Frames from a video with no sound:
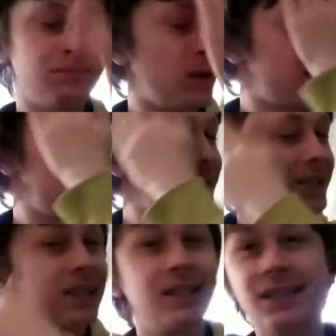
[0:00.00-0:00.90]

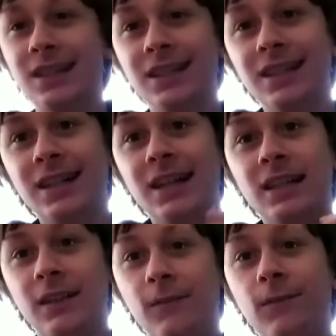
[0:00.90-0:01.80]
But
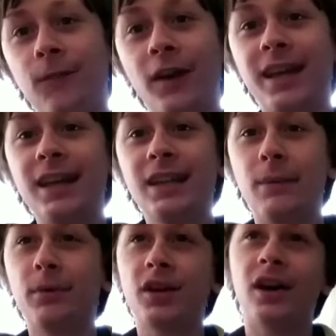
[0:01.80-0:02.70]
the fucking
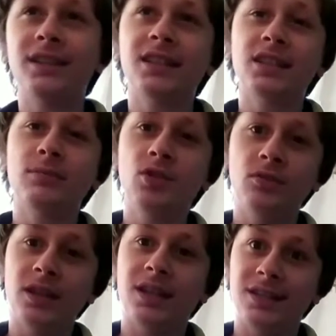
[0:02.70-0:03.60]
Leprechaun in this
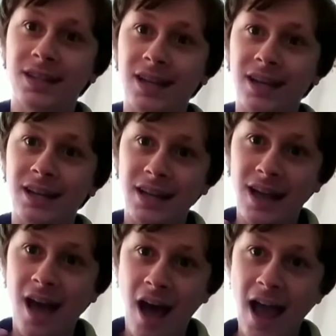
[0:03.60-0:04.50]
movie,
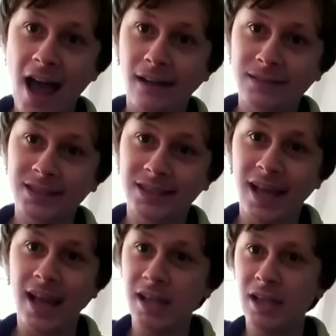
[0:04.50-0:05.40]
I have to
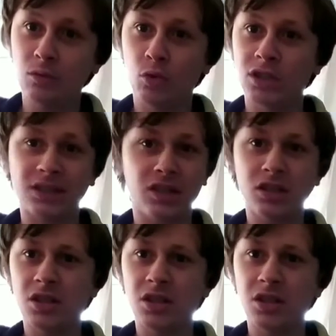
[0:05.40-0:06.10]
say, was